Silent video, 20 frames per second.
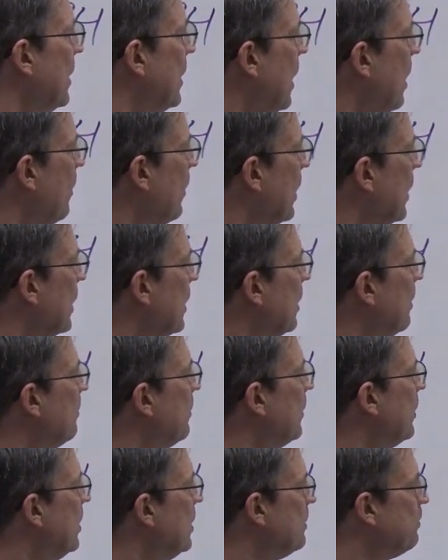Now we're going to come
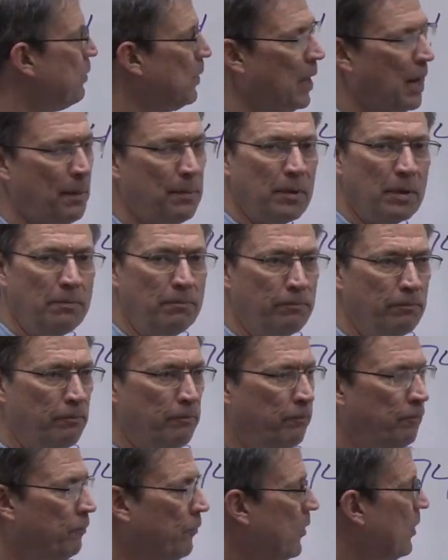to this problem,
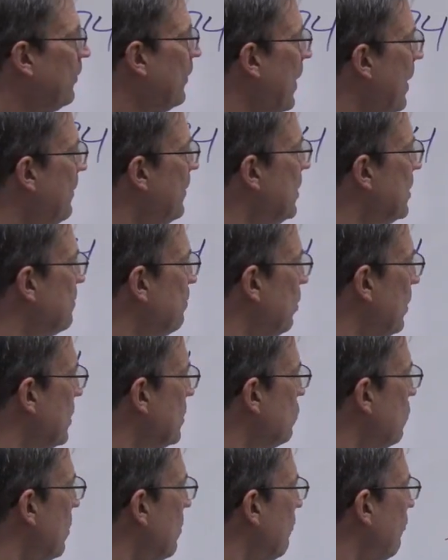5/8 +
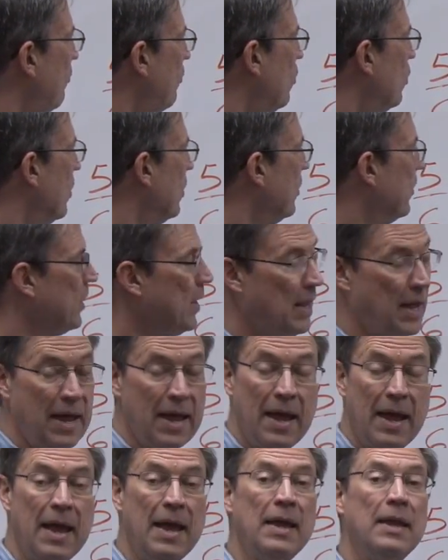1/4,
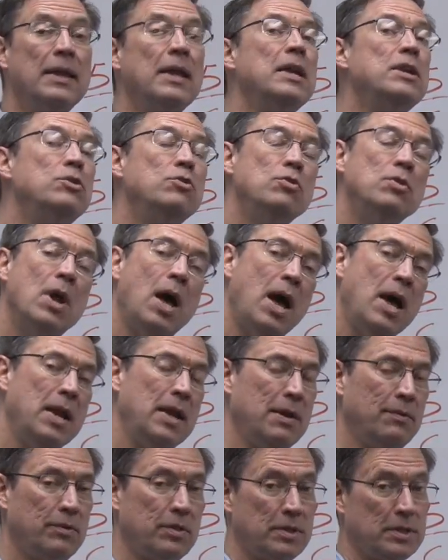they do not
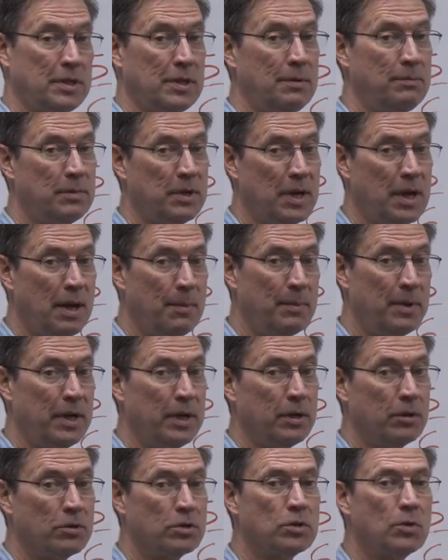have the same
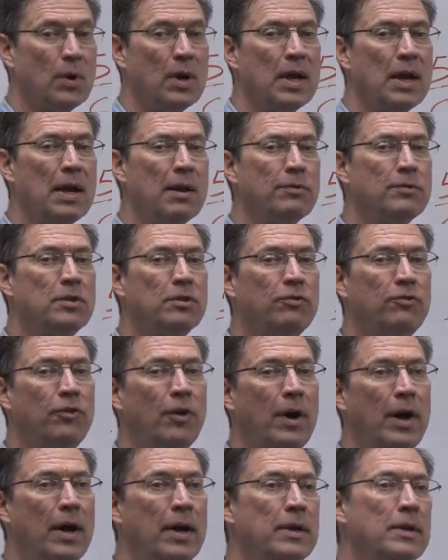denominator, so I have to
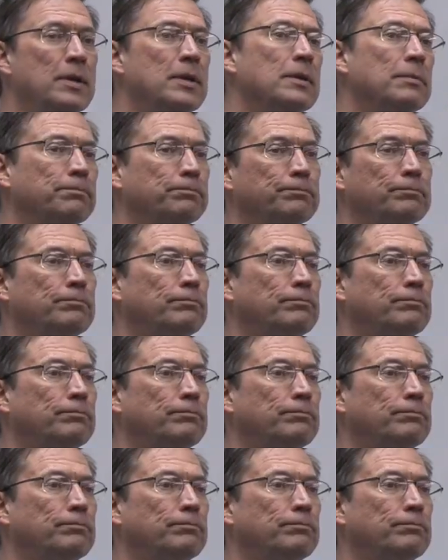find,